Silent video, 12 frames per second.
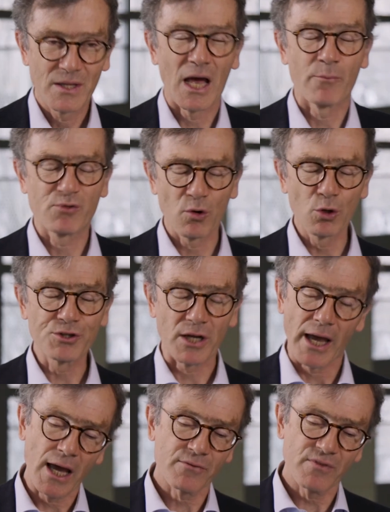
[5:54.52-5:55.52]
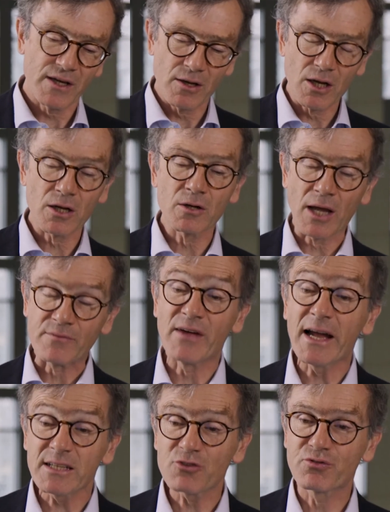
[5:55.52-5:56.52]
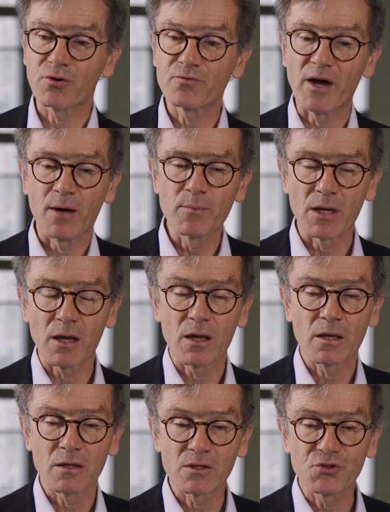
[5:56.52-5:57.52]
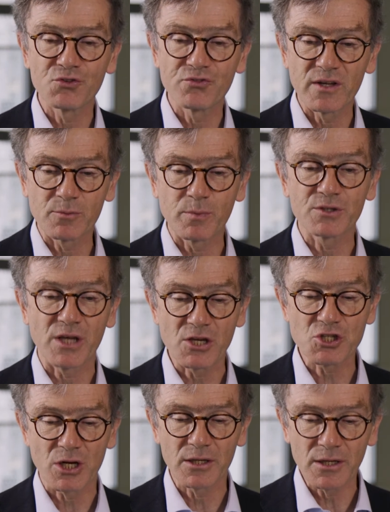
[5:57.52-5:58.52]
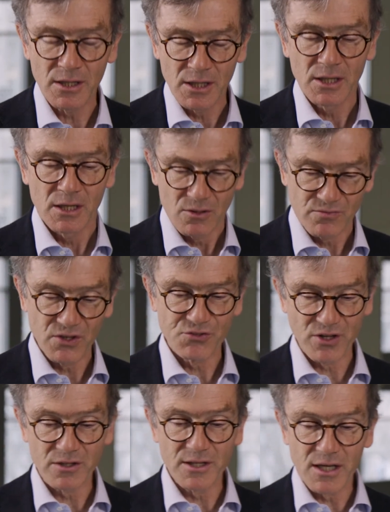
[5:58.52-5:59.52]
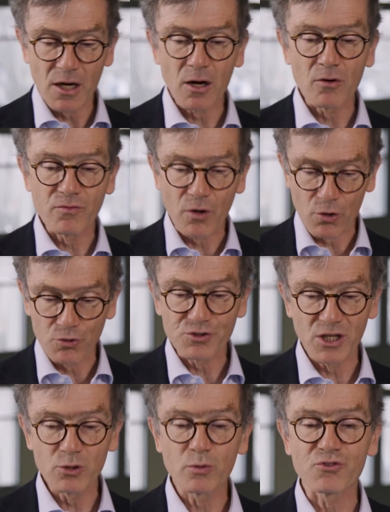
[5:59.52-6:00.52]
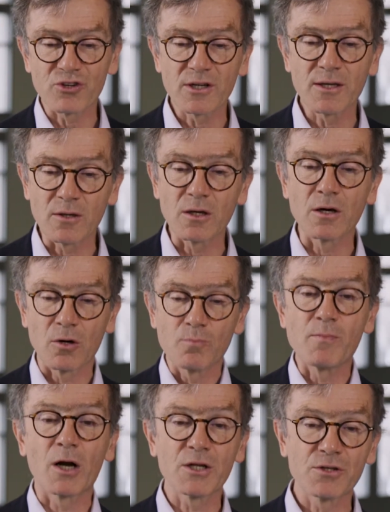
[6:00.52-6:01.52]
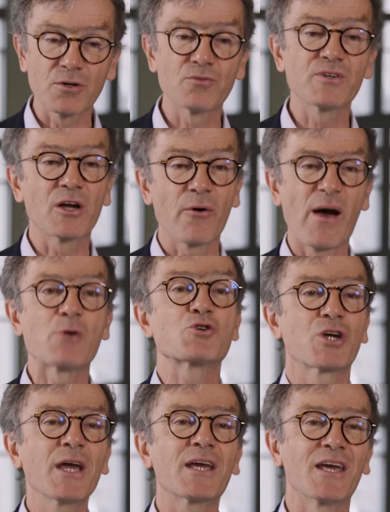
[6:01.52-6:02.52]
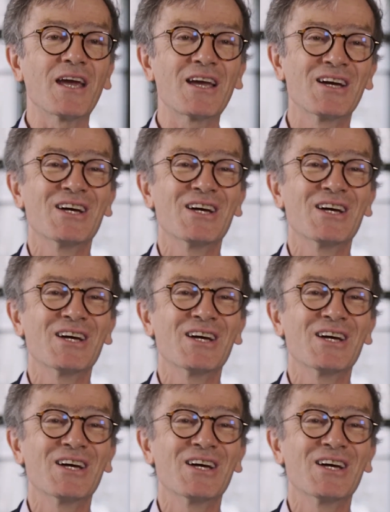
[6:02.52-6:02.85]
Absolutely, and the advantage for them is that potentially this idea of continuously monitor the ground shaking